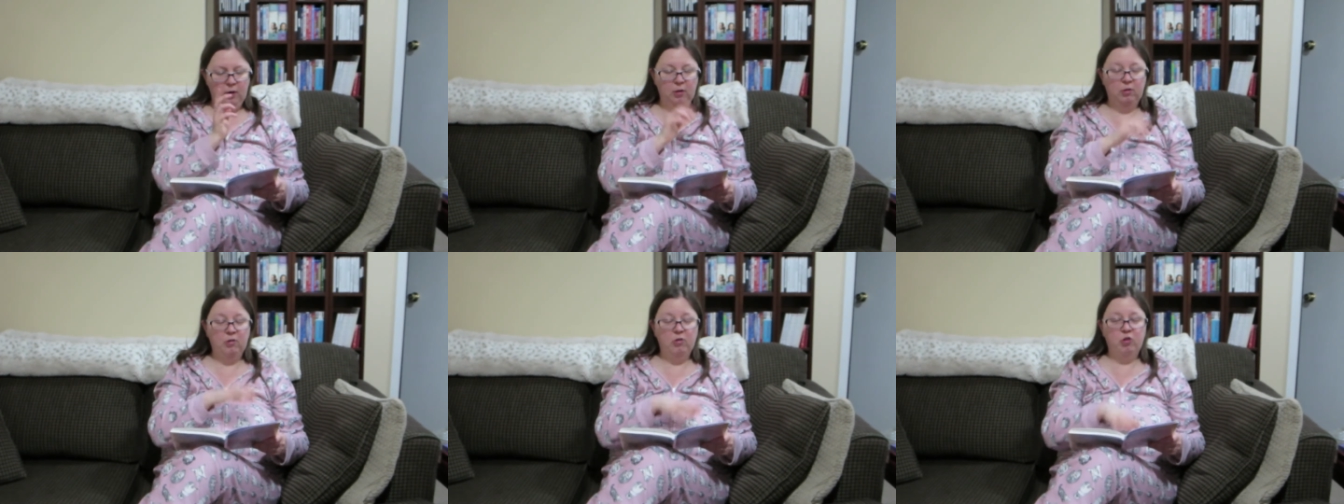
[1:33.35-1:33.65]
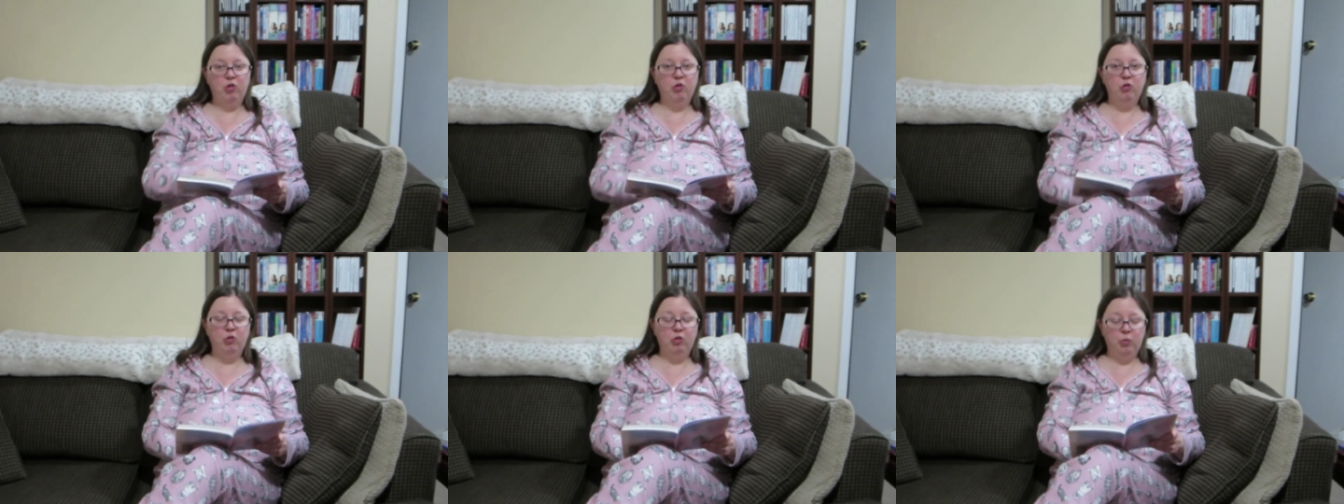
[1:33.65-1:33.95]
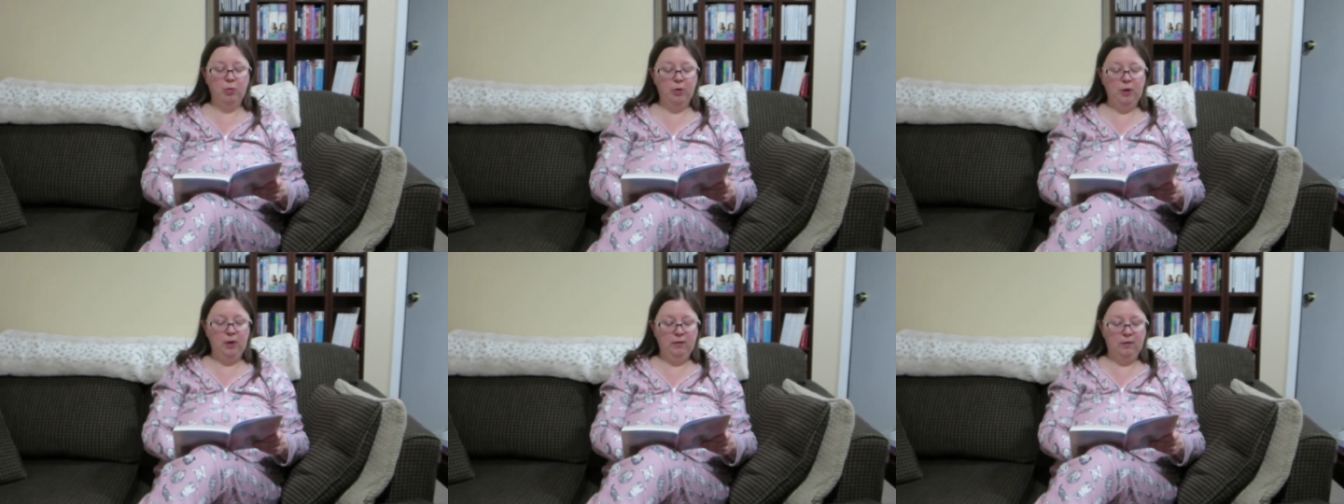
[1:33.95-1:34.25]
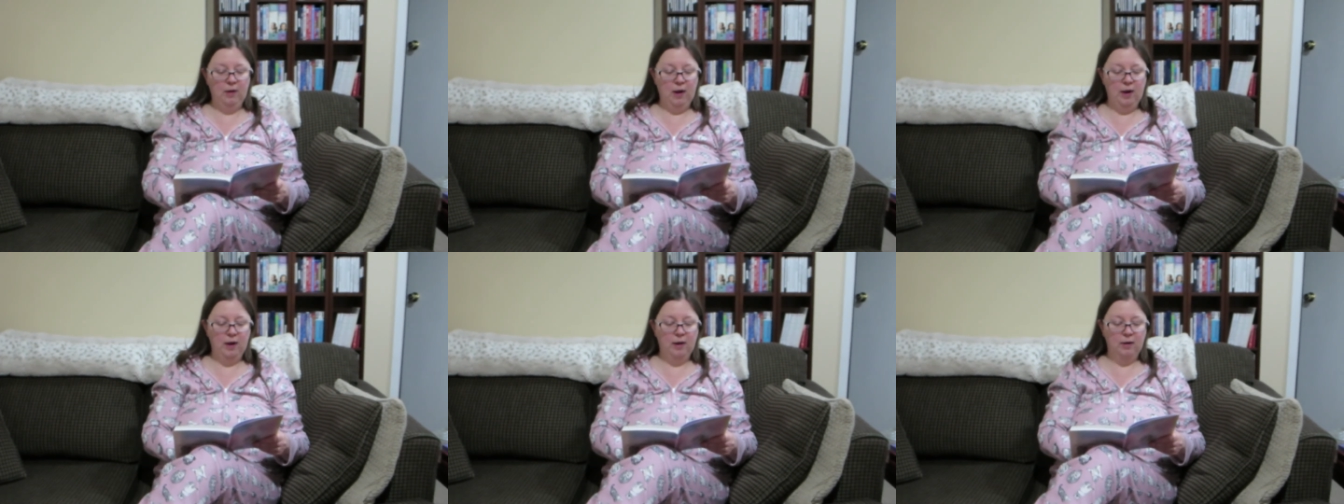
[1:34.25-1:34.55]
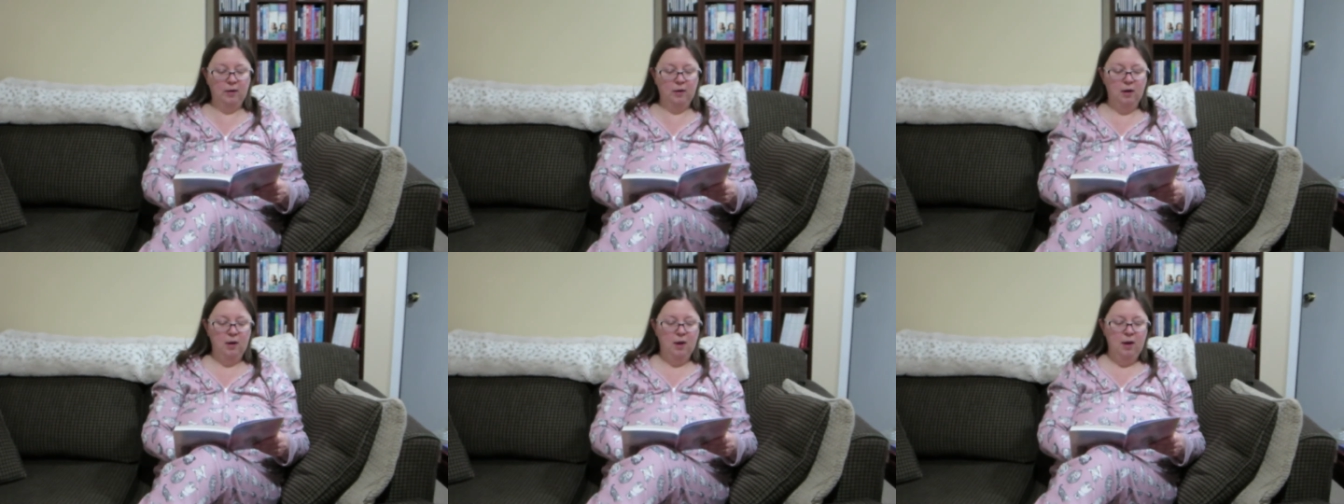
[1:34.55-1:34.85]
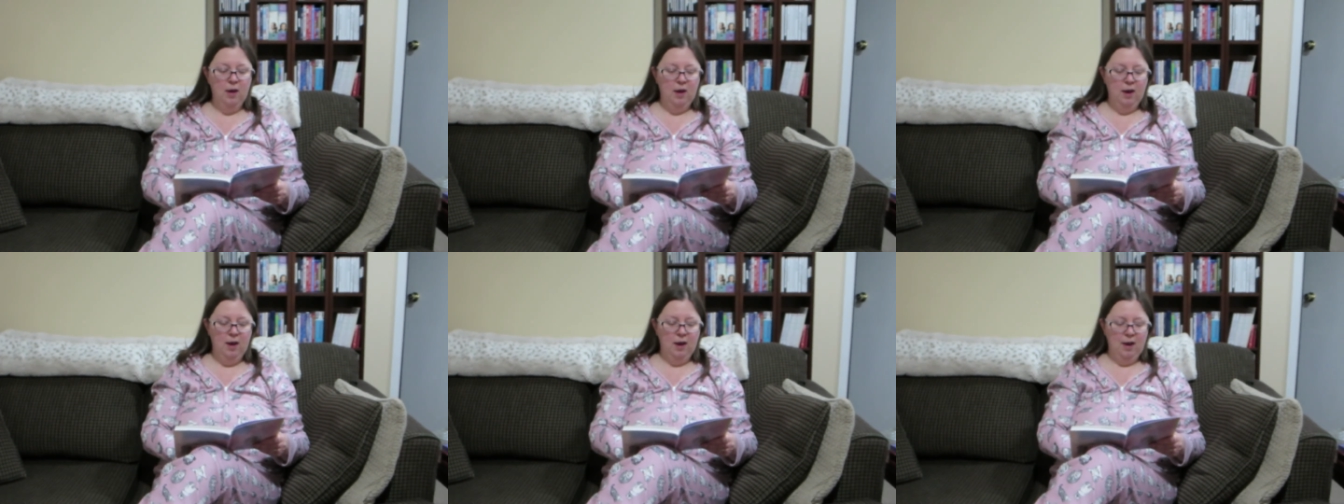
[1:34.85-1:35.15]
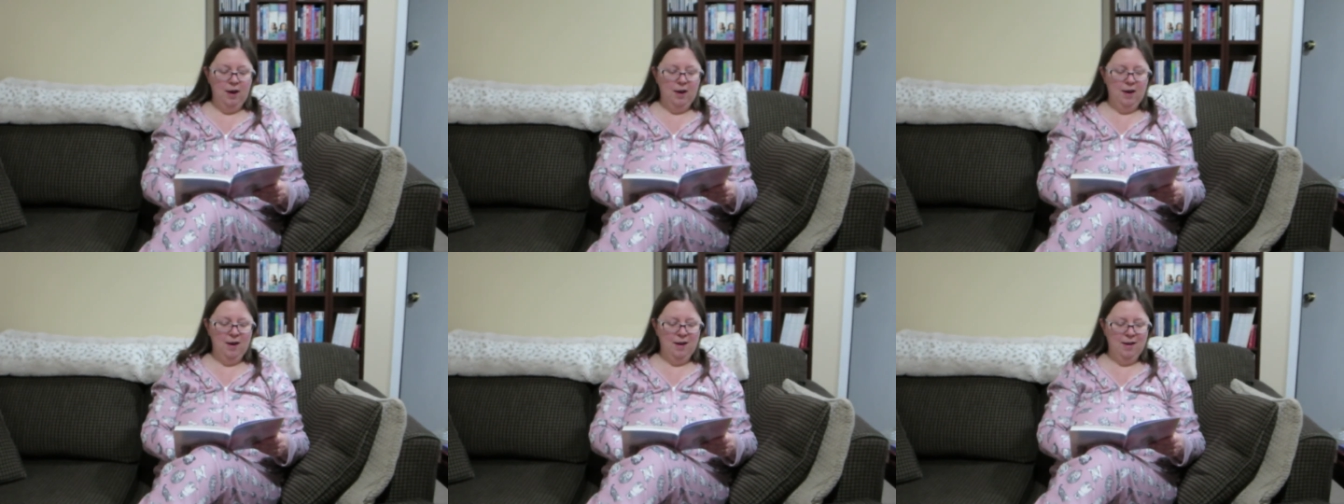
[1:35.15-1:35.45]
it's June 2010,
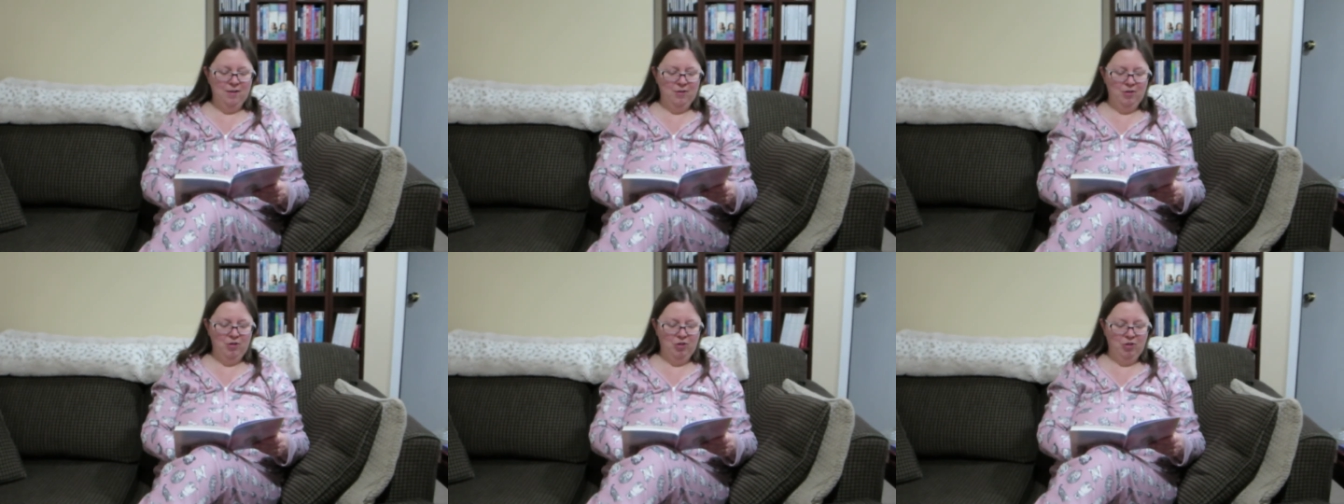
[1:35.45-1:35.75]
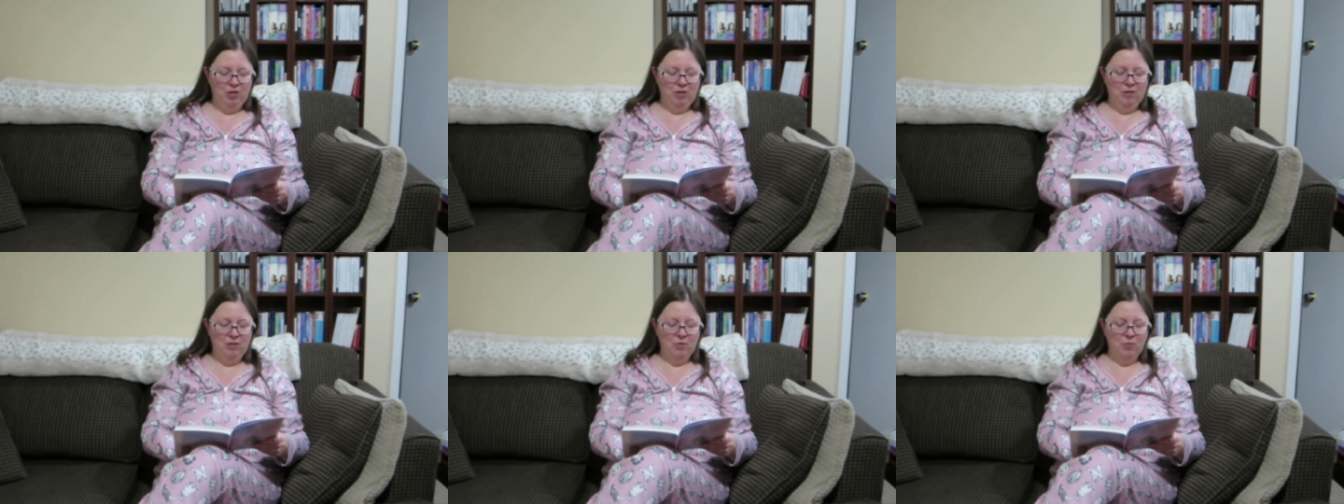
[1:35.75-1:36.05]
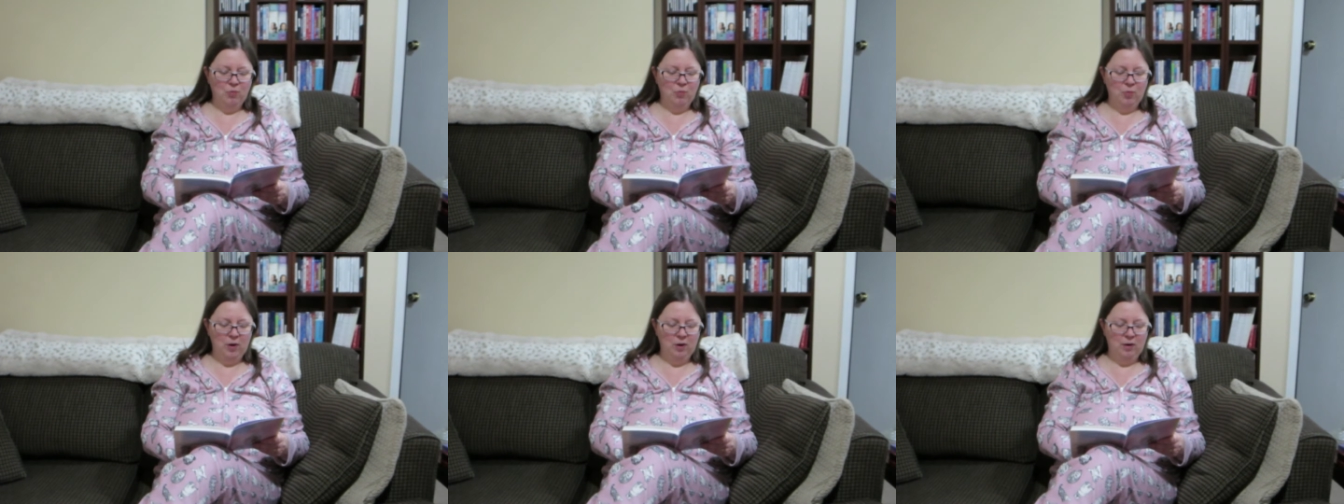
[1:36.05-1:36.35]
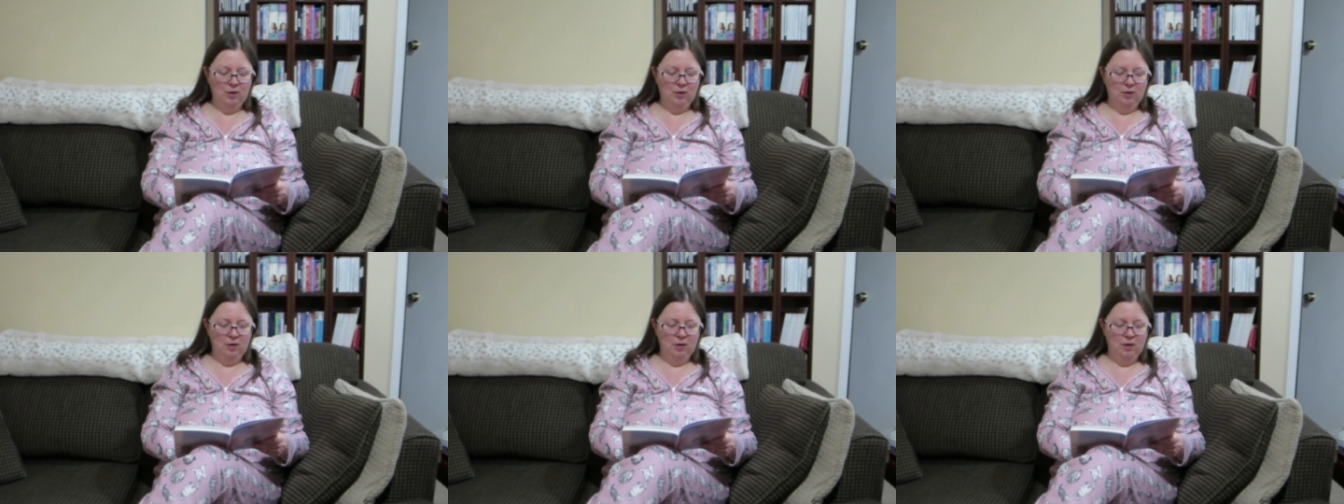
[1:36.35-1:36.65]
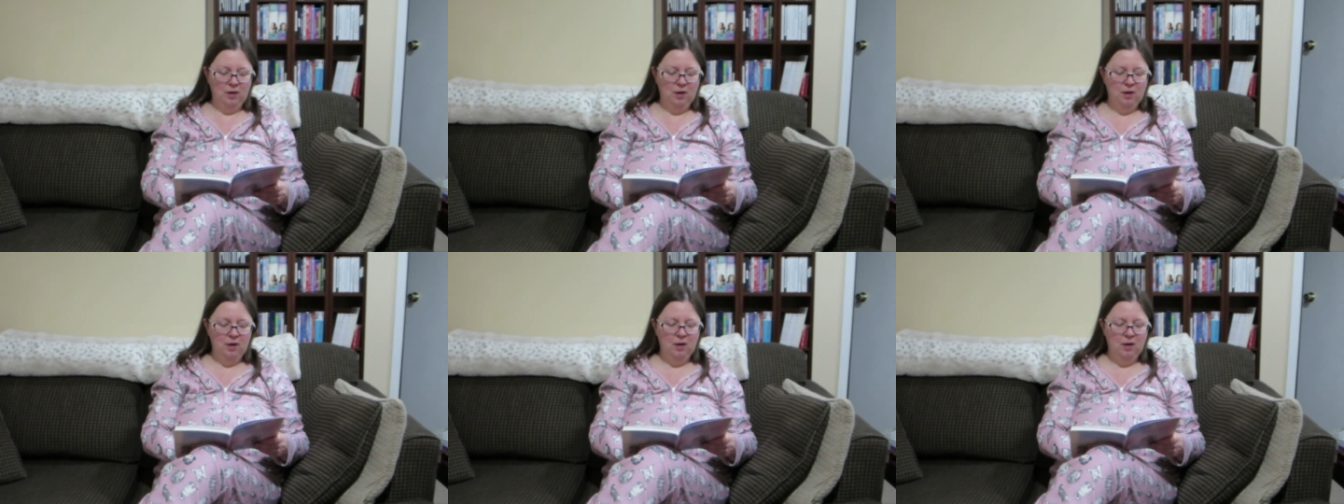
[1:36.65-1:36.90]
and she's written